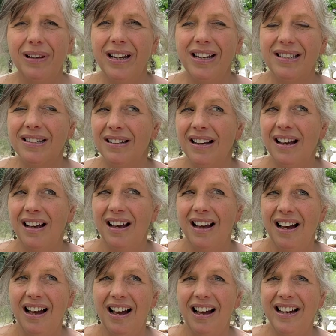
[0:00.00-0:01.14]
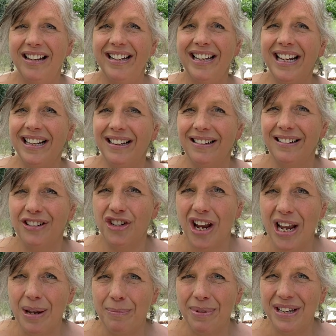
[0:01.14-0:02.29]
is a needle
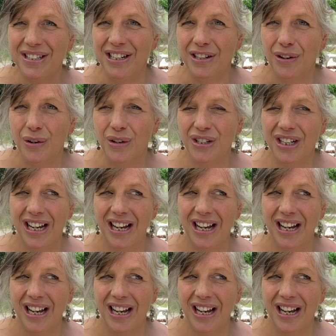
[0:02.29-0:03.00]
shape, is it not?